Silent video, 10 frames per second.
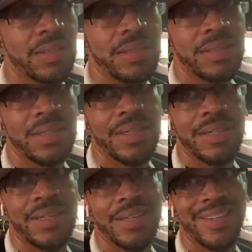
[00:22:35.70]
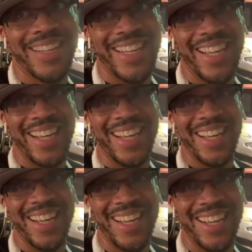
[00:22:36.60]

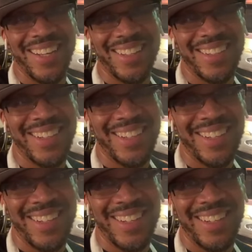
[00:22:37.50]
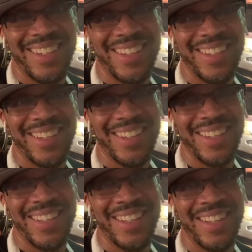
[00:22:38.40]

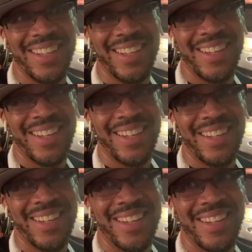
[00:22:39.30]
(silence)